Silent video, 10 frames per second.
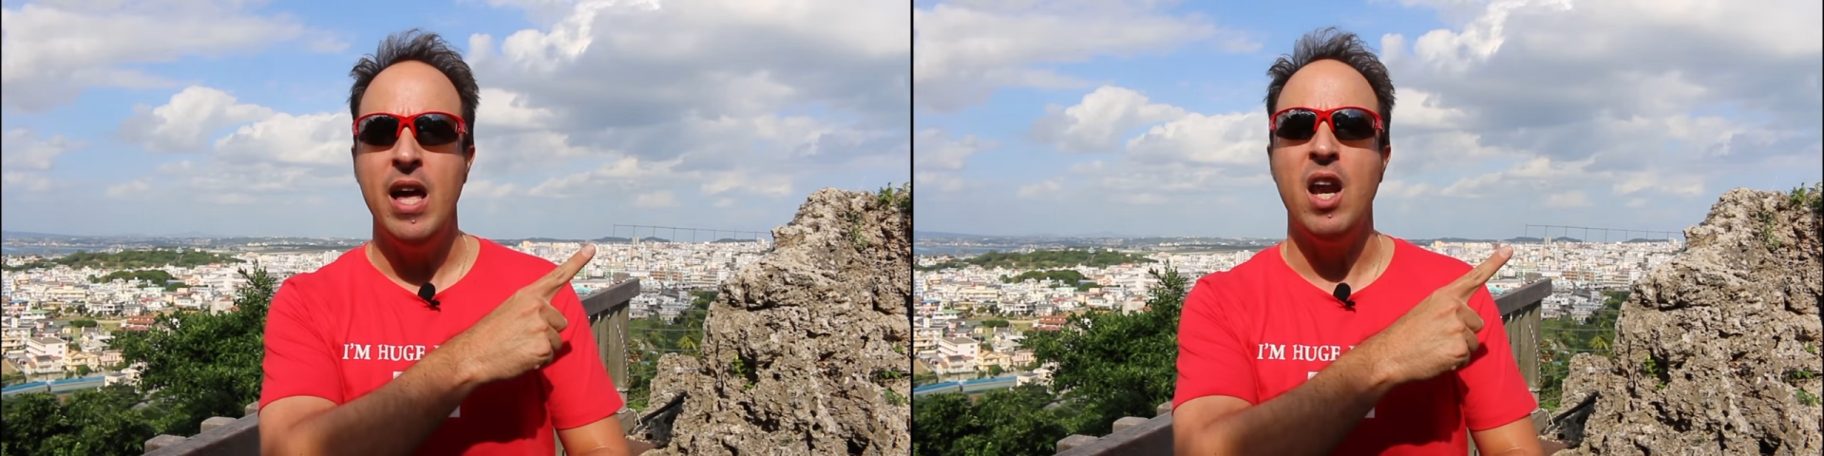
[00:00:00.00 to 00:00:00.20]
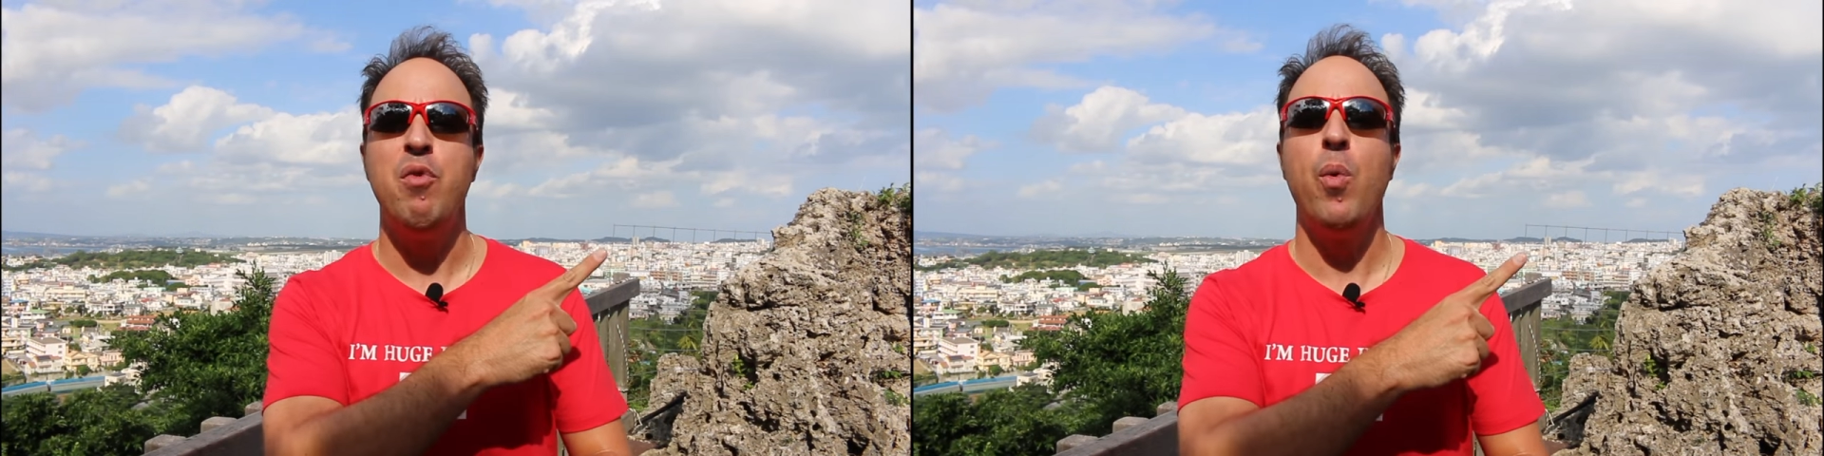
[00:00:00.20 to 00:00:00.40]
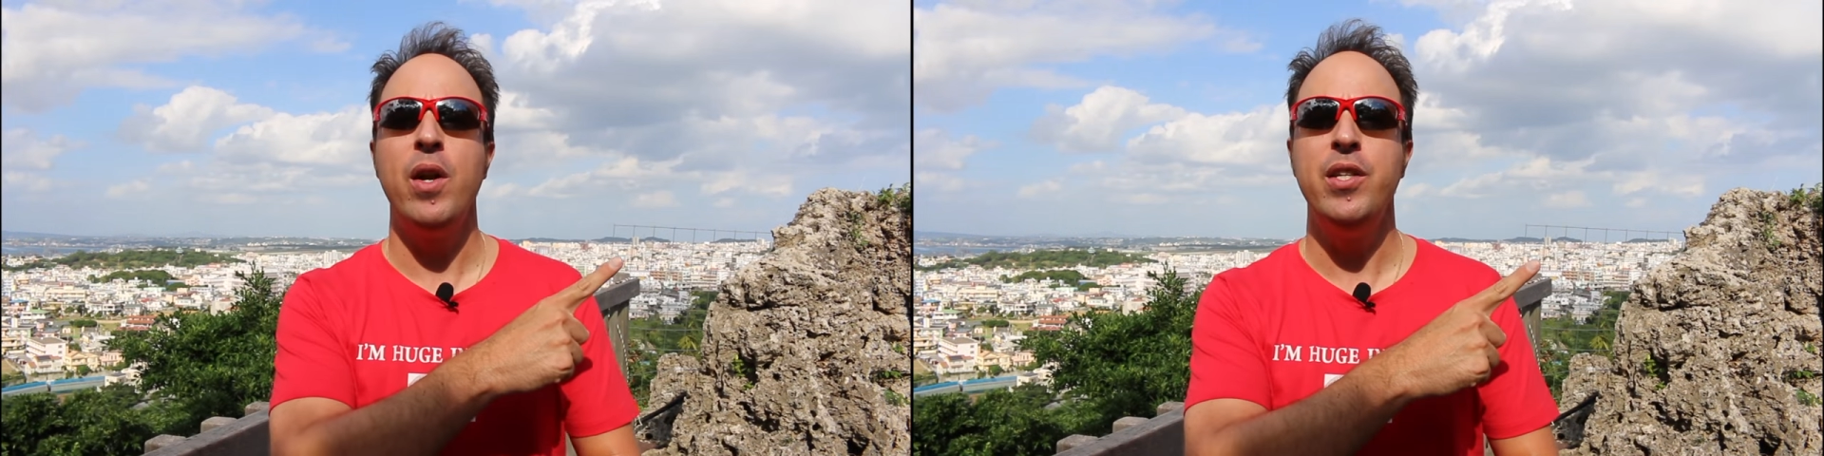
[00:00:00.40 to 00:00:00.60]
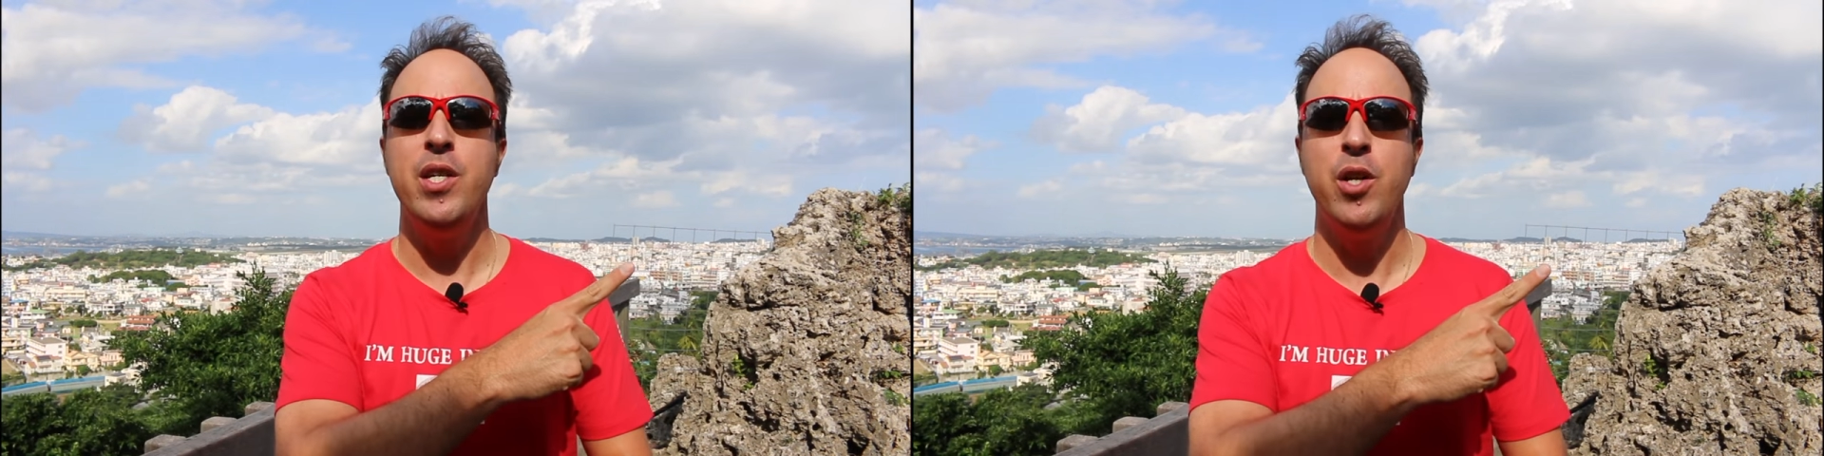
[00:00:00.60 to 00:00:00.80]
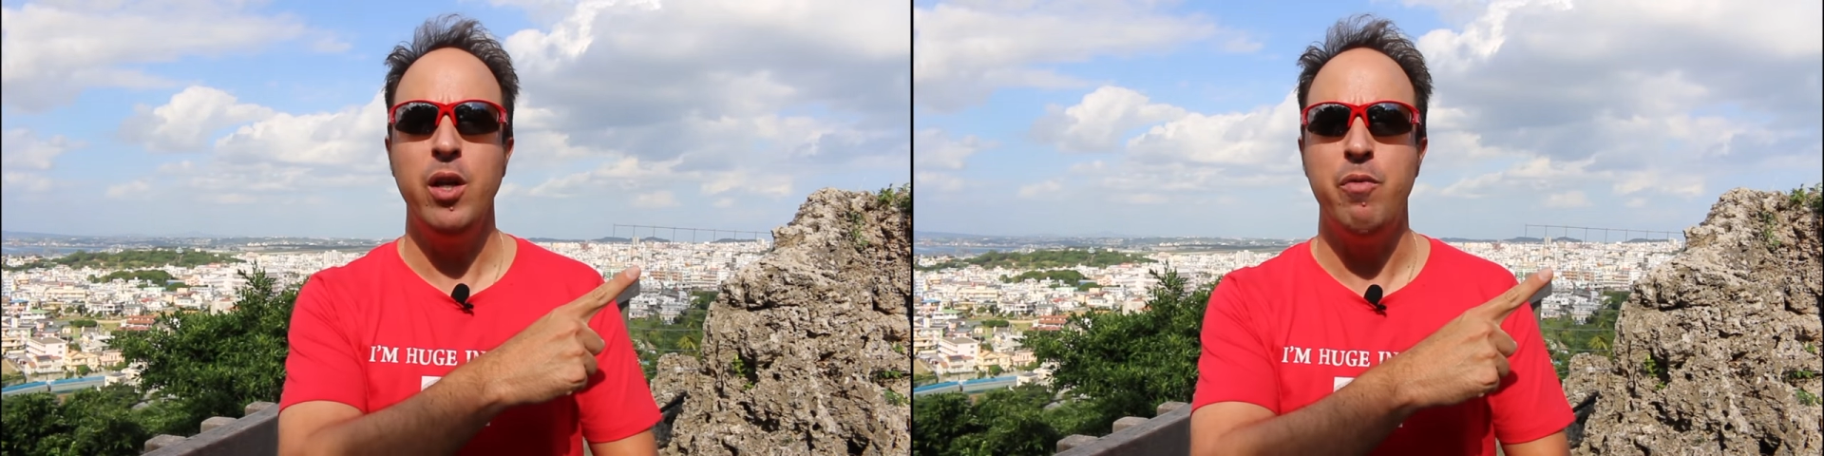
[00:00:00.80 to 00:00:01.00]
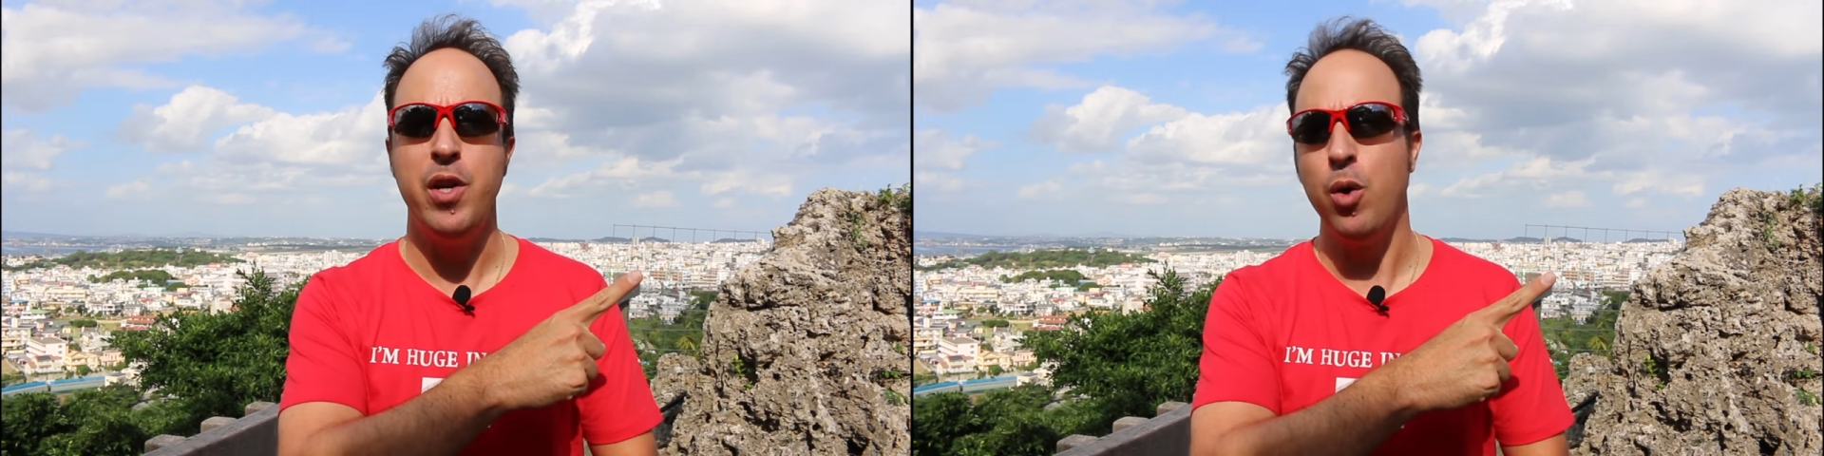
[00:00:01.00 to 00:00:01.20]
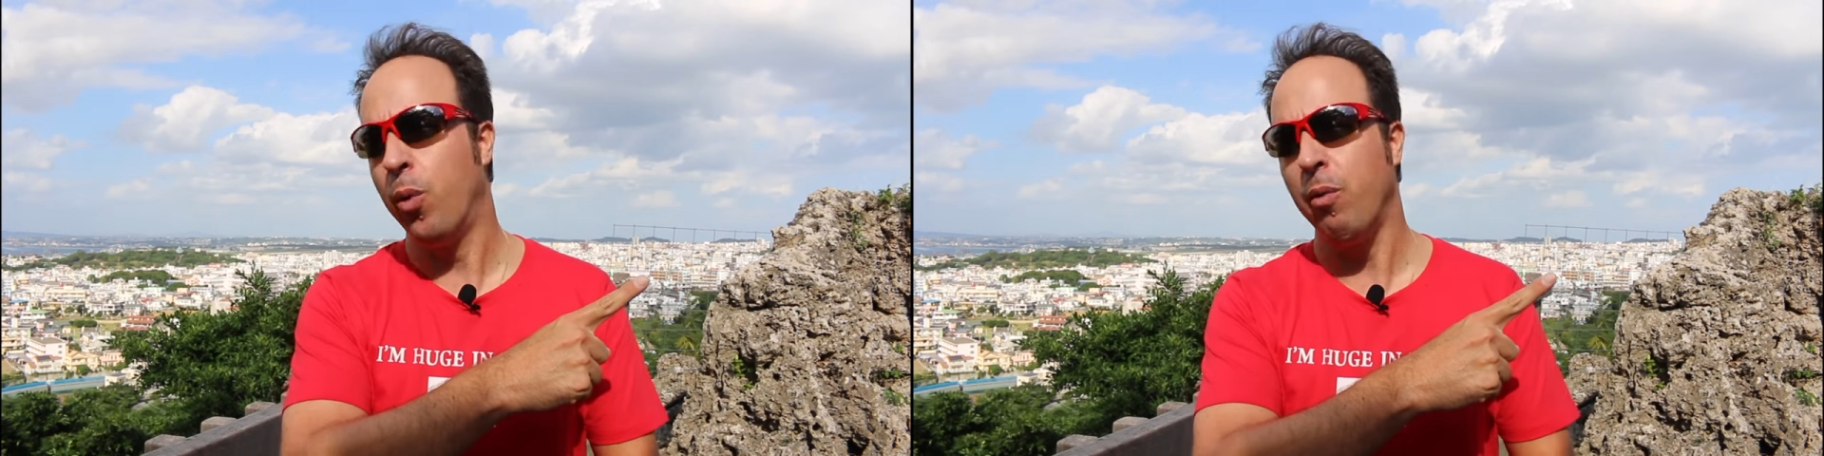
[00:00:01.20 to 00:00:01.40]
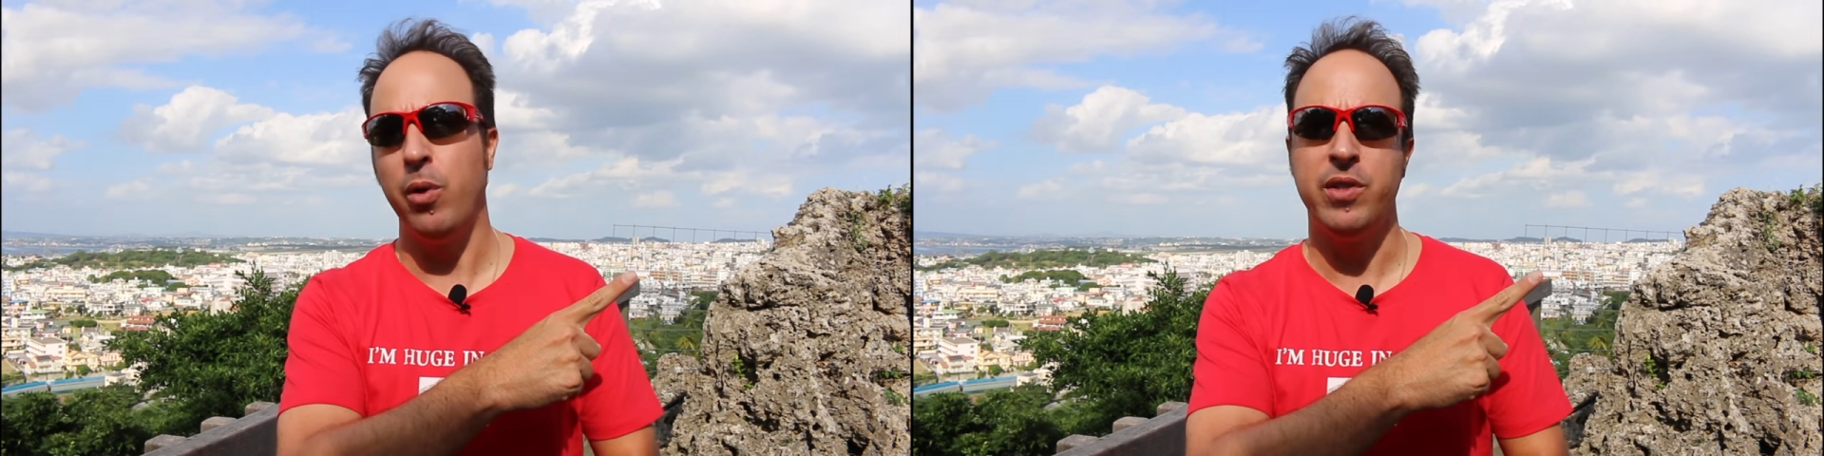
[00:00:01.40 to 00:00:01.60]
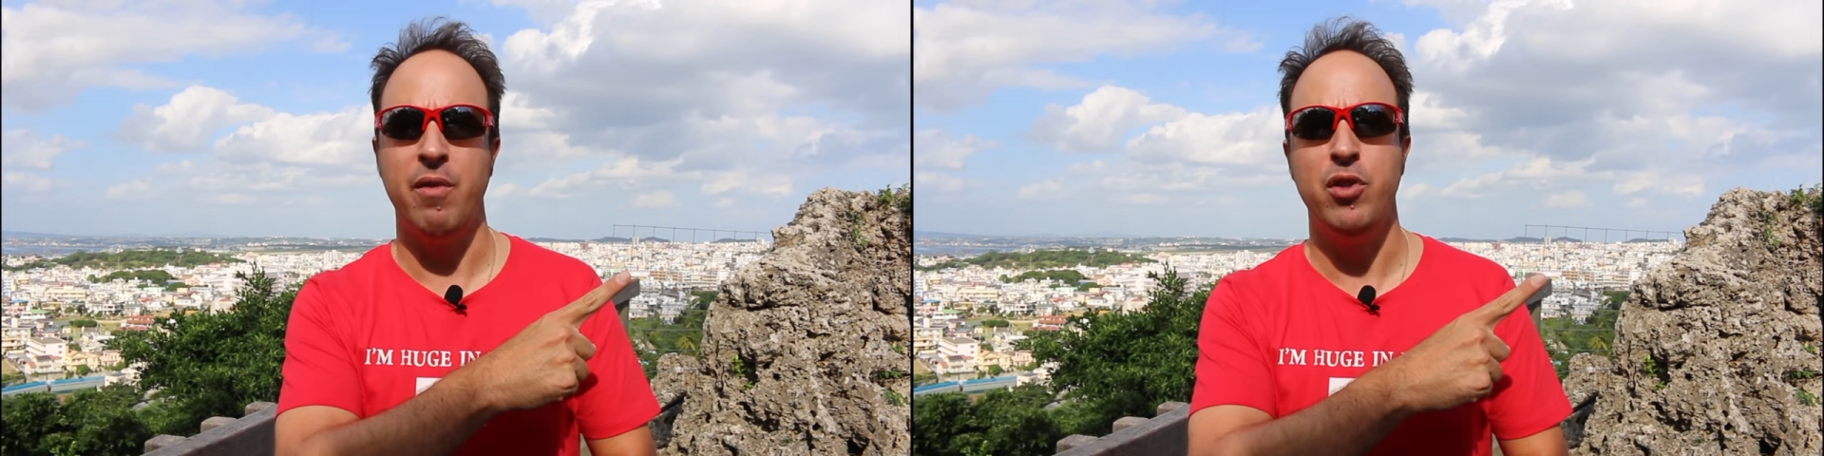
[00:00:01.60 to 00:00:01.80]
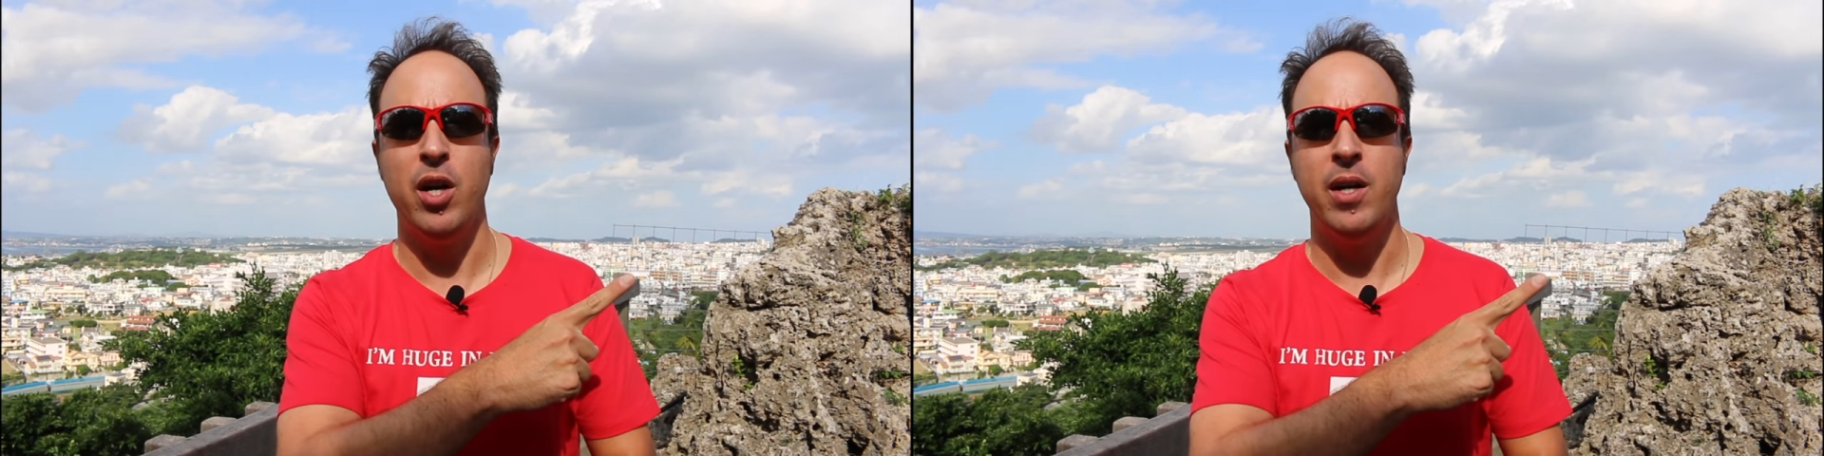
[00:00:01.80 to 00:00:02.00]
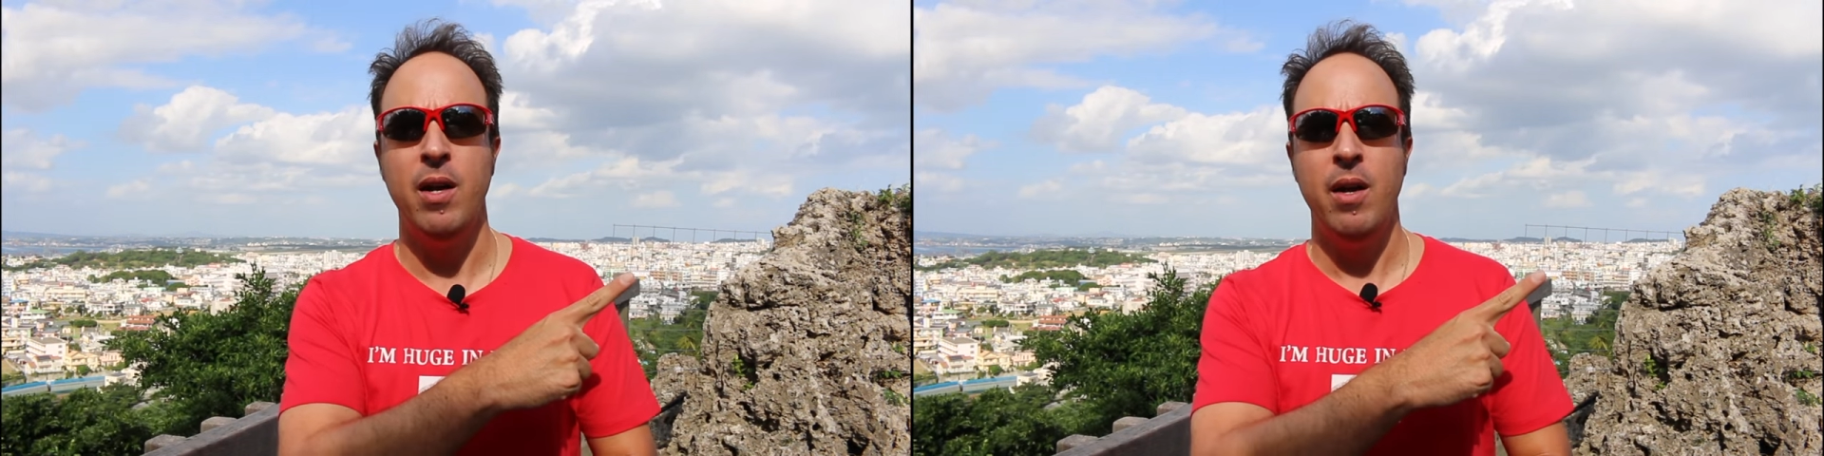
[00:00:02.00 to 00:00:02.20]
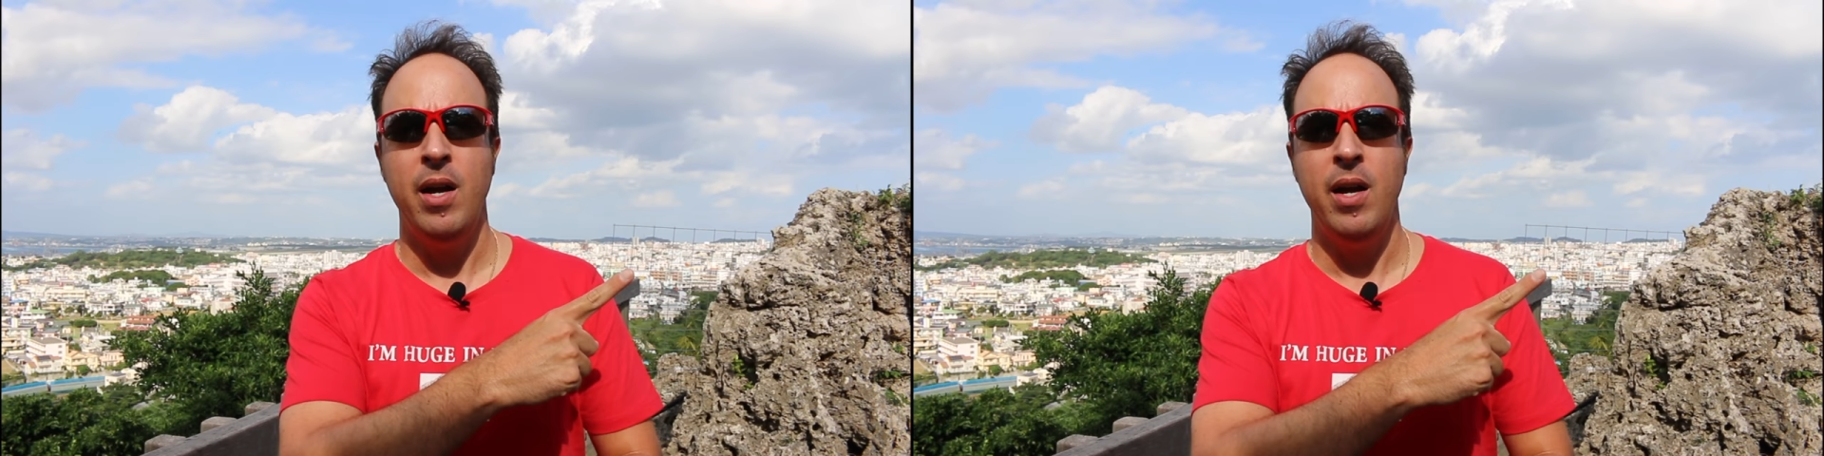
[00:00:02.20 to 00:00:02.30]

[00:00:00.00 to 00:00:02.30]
And if you want to see another video, or one of the ones I've done